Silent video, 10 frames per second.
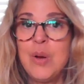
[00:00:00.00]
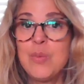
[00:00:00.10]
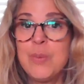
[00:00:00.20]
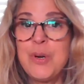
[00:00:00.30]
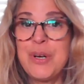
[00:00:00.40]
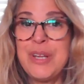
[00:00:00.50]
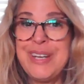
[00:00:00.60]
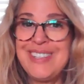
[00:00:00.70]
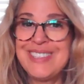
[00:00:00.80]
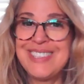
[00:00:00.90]
Roberta
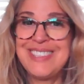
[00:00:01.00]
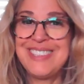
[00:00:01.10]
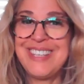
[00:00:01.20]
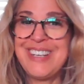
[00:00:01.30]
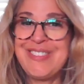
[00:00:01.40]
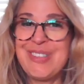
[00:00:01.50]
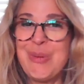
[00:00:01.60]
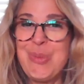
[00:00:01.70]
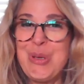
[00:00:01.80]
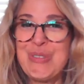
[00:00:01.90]
Nelson Shea
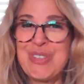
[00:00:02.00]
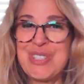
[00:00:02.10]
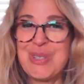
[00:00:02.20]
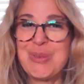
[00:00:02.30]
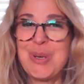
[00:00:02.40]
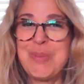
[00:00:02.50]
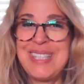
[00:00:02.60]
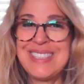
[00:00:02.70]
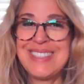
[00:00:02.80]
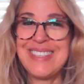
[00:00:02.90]
from Universal
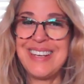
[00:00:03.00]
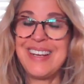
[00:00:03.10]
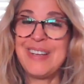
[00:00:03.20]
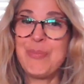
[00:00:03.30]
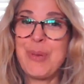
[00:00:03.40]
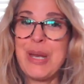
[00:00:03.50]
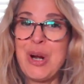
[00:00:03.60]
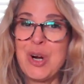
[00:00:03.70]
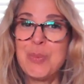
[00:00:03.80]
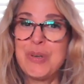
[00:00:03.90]
Robots and Ben
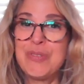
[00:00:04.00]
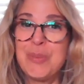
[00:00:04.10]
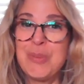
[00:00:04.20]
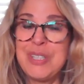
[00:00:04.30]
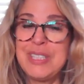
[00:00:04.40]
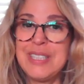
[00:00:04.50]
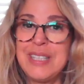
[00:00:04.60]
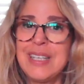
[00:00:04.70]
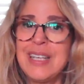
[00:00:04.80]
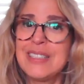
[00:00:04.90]
Harper from Leuze,
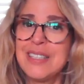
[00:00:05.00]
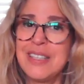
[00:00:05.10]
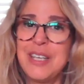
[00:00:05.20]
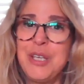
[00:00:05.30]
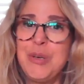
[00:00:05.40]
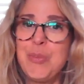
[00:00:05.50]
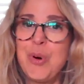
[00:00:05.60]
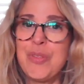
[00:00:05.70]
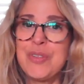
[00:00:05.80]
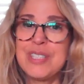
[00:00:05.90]
I'd like to thank you
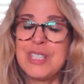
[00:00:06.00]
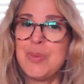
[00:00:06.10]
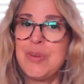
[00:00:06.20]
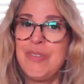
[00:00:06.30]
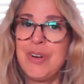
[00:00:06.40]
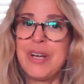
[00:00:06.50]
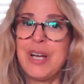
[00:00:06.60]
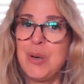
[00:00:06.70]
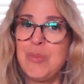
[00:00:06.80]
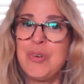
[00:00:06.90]
both. This has been very
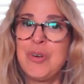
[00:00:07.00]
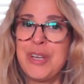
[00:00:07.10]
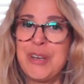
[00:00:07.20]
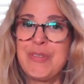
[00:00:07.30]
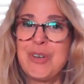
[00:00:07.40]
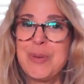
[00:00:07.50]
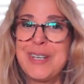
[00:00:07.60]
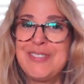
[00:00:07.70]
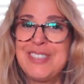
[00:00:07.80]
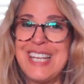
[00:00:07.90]
helpful and
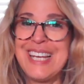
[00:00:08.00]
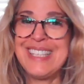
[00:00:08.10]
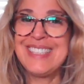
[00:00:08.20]
informative today.